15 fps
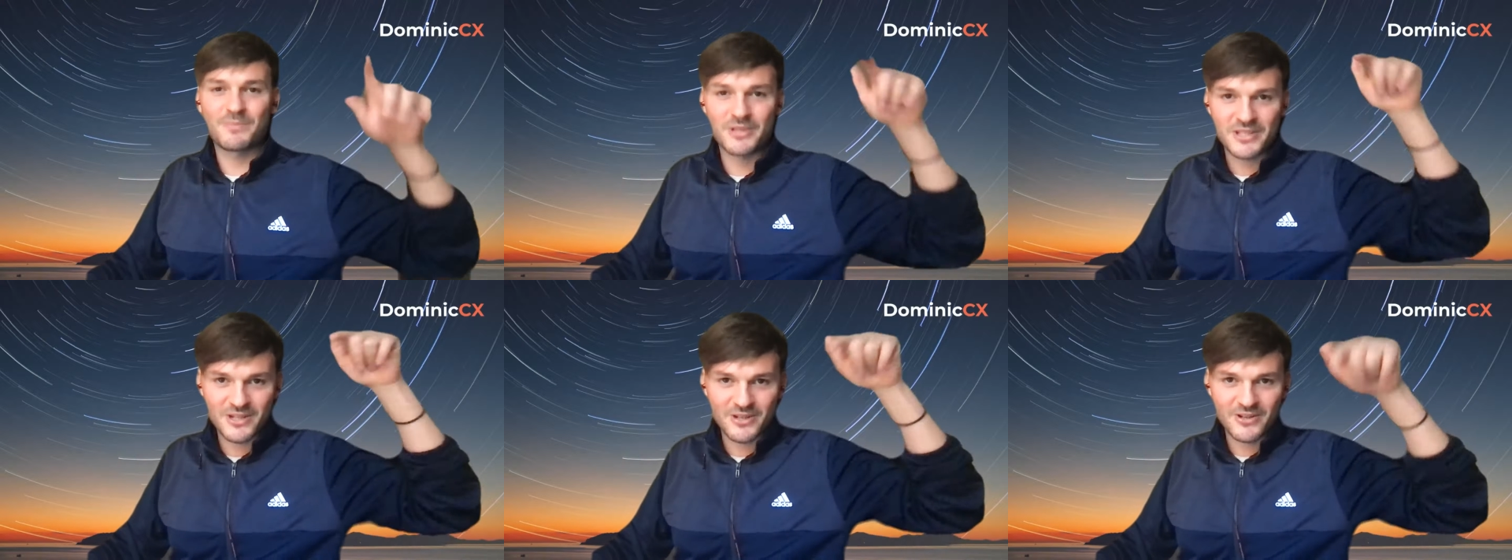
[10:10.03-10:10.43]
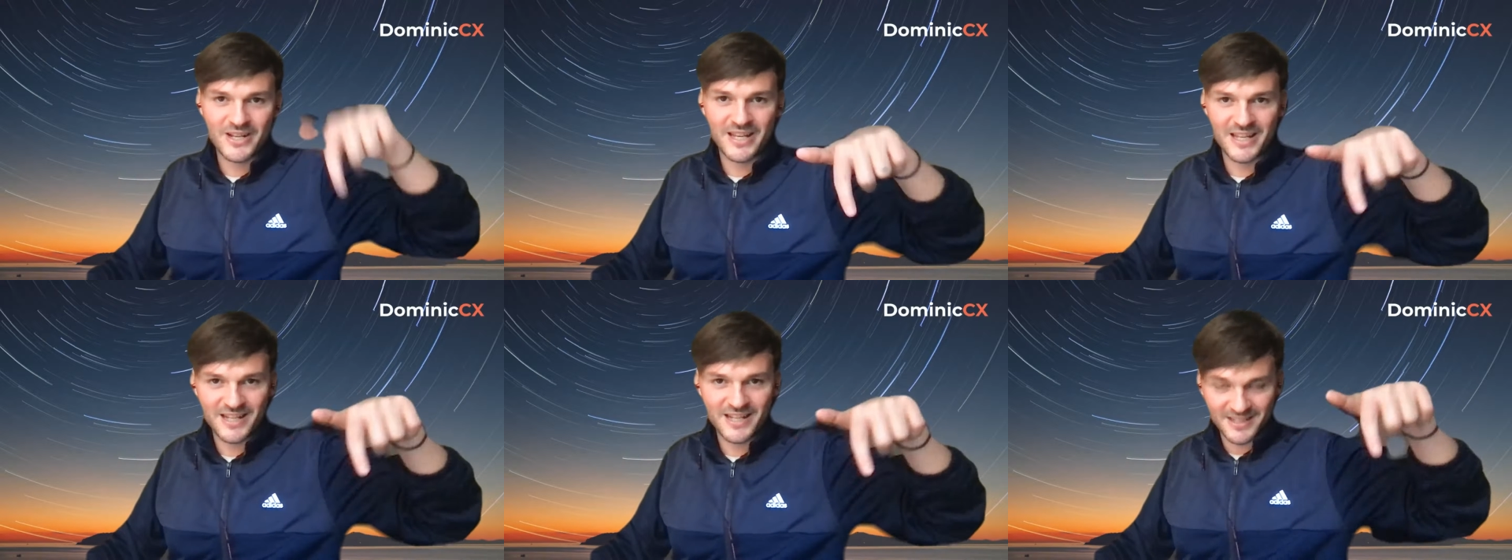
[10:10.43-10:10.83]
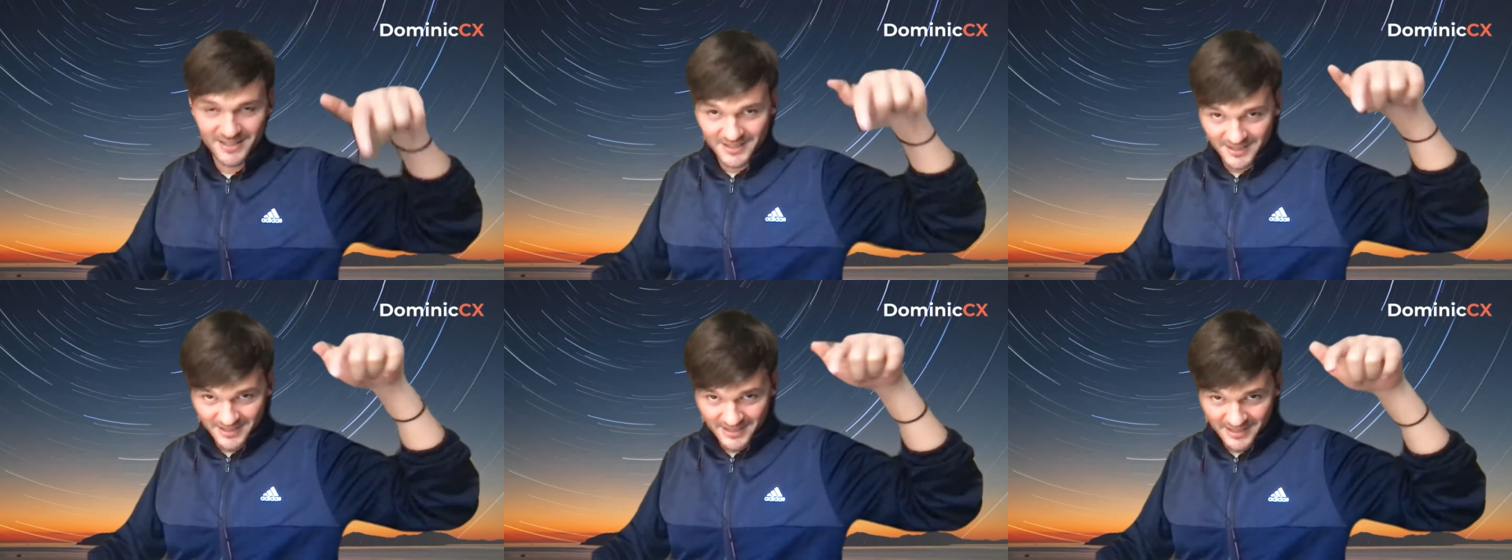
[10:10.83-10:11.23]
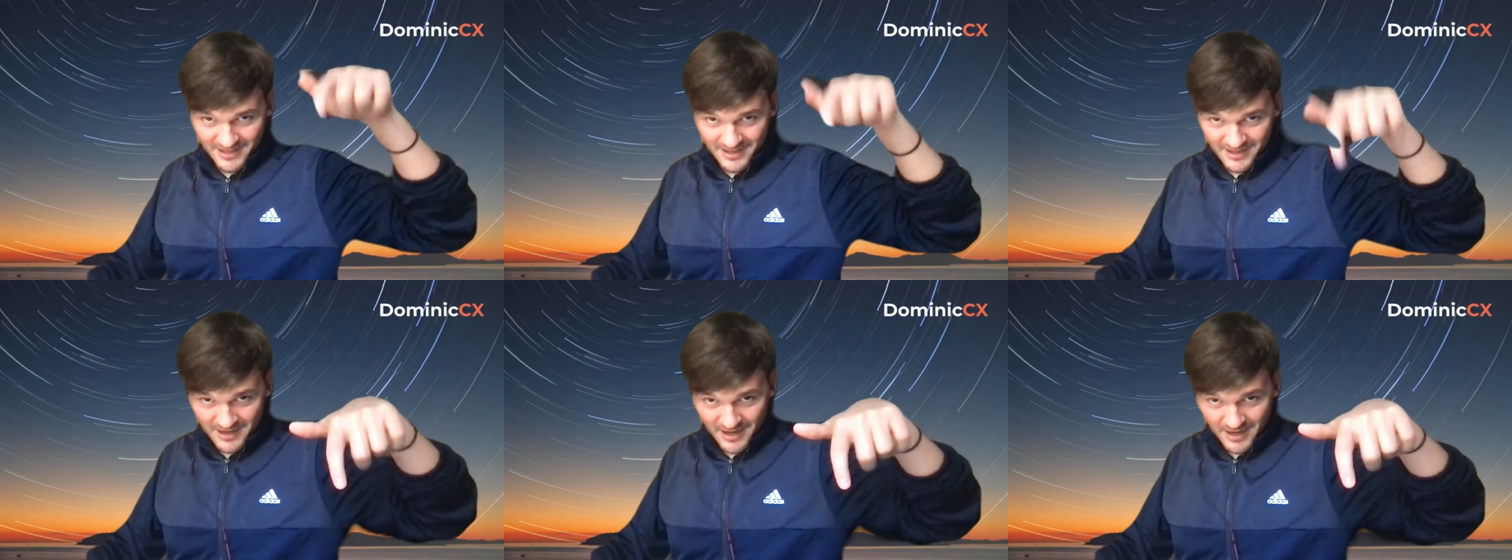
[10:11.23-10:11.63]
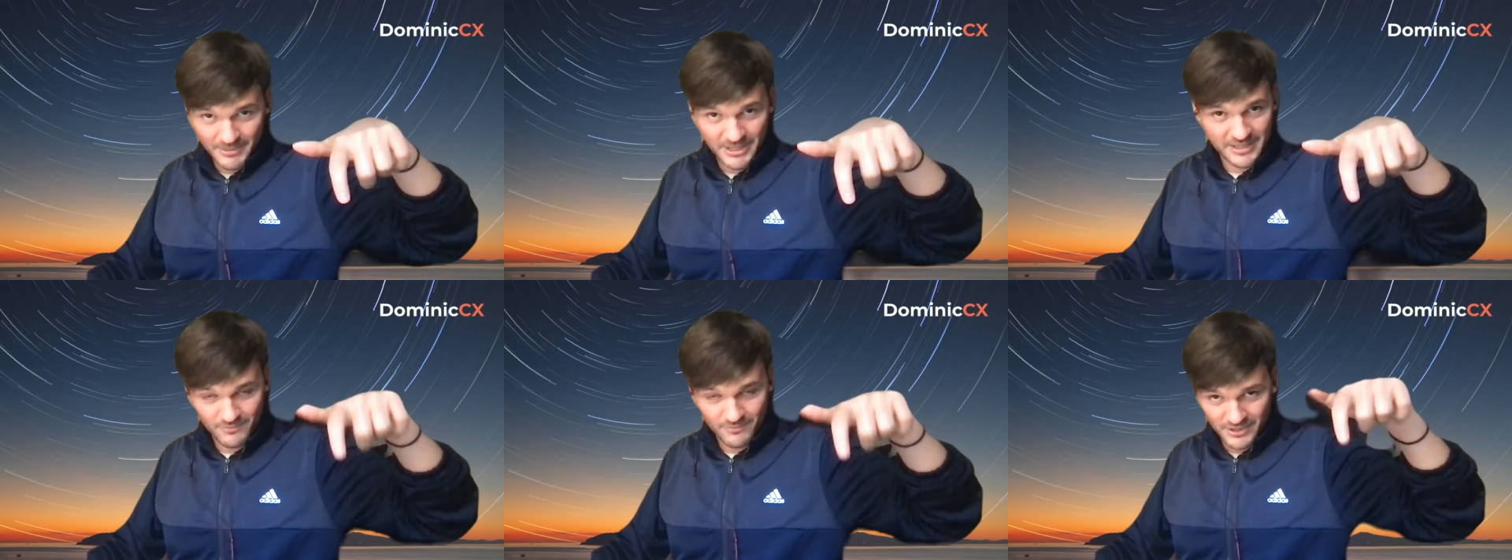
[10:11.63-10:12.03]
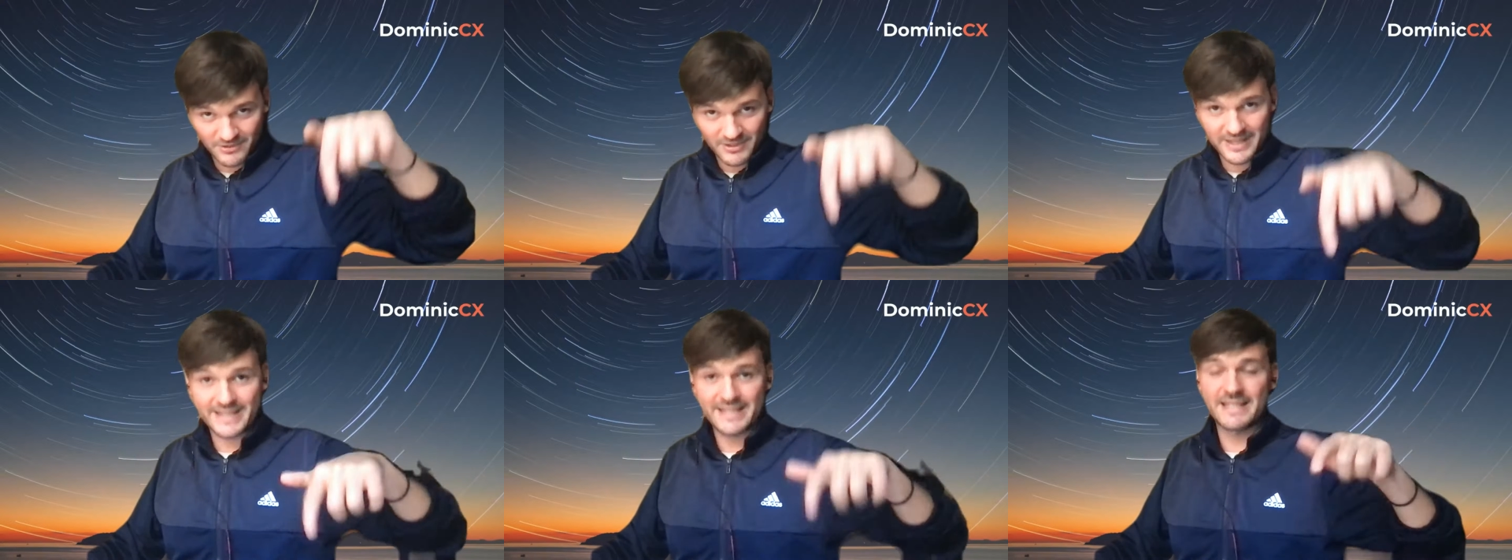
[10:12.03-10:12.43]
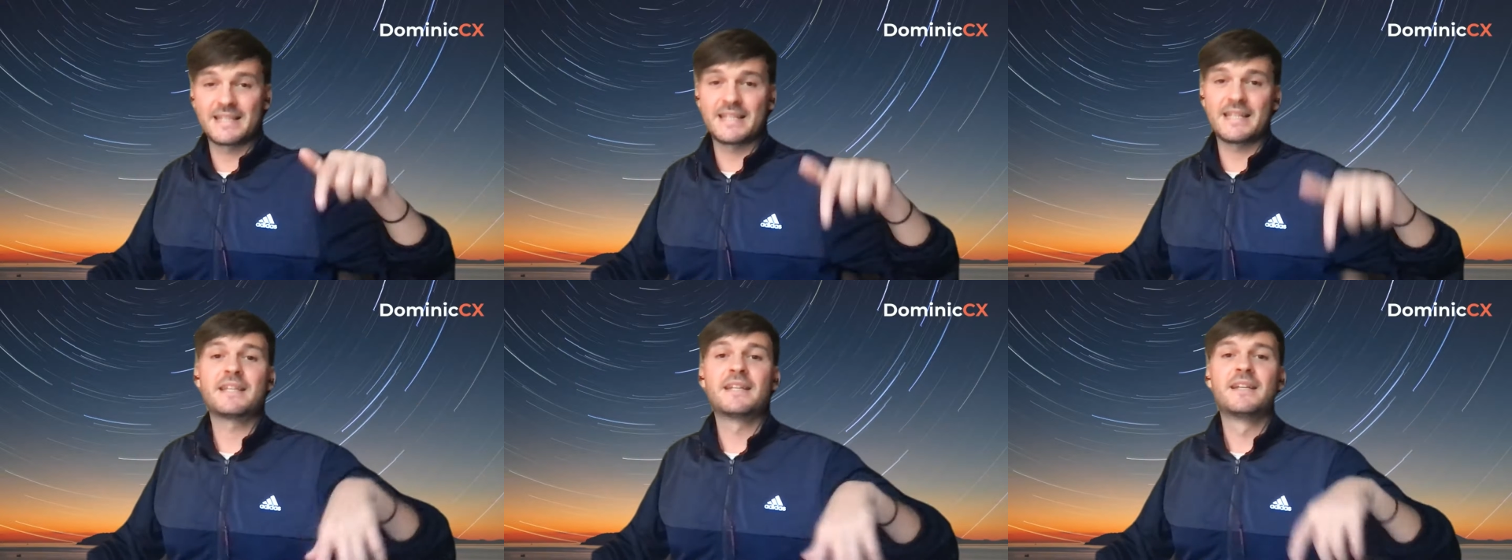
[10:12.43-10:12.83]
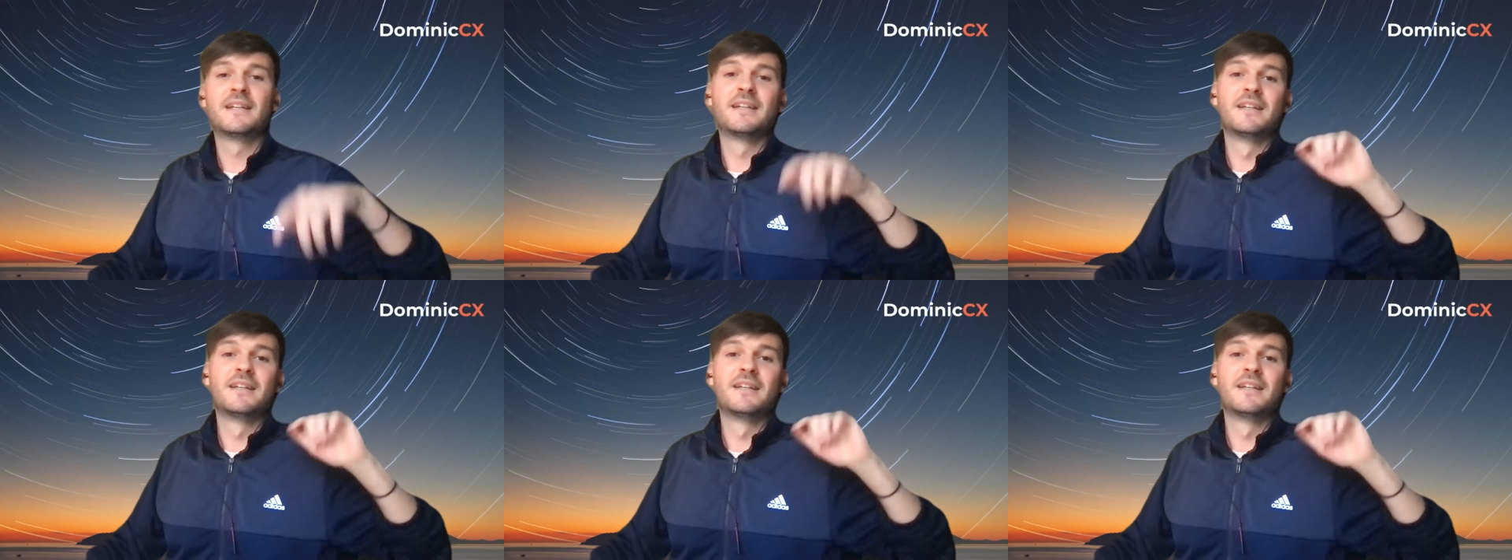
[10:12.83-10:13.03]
please go ahead and uh, comment what you'd like to see.